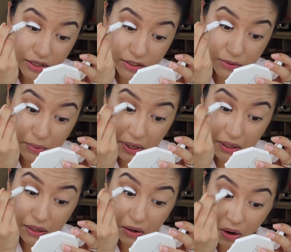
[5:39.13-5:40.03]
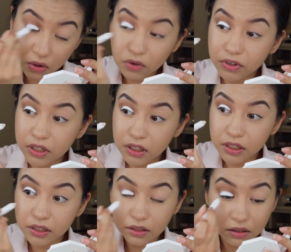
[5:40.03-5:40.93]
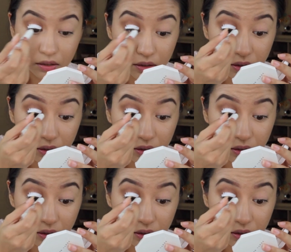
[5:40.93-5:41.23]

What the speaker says: is paint it all over the lid